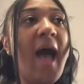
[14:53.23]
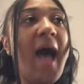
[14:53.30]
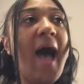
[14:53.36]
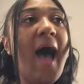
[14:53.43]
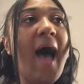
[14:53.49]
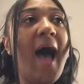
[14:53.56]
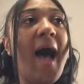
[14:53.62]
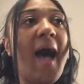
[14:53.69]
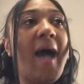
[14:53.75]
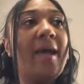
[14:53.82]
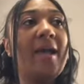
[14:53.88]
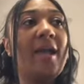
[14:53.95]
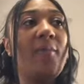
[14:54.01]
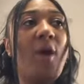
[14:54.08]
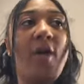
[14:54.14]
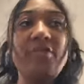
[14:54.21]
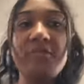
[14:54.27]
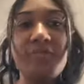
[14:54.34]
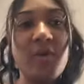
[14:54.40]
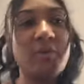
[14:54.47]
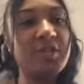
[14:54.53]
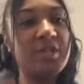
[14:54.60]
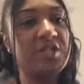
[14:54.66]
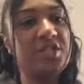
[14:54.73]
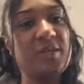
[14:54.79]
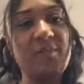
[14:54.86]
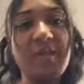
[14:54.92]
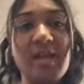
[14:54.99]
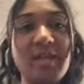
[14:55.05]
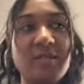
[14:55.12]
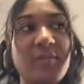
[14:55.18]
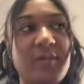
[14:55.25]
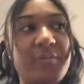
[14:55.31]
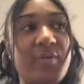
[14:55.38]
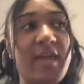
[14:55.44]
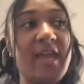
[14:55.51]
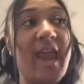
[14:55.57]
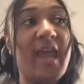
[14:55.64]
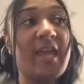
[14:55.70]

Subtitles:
I am on the phone with the GPS people and